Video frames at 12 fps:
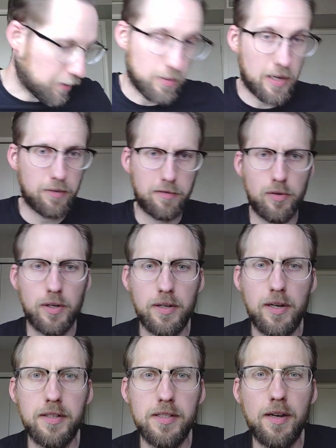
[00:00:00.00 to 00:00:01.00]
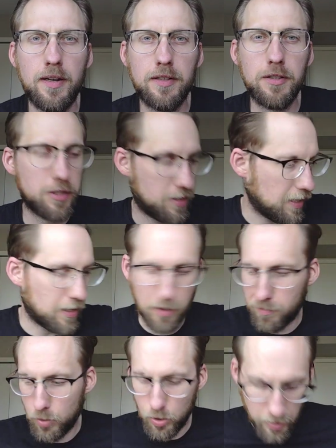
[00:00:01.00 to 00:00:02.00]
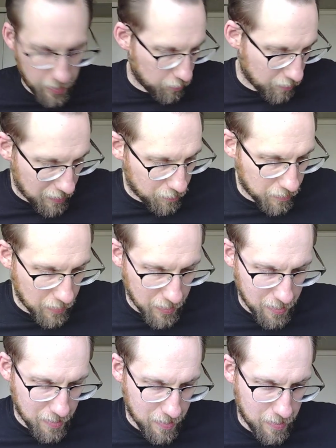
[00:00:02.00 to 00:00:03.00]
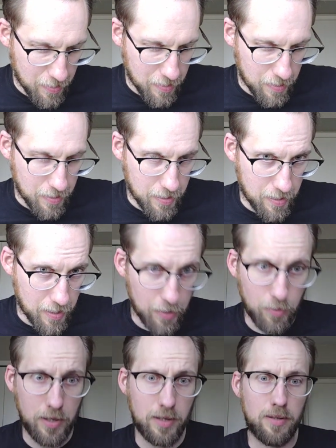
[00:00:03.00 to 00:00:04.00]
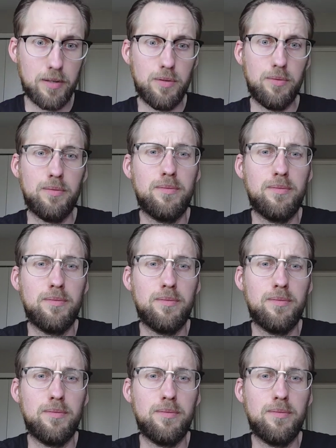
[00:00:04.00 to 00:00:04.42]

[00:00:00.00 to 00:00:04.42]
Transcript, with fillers: around, 499 as you said. You have them all lying around, and what are you going to do?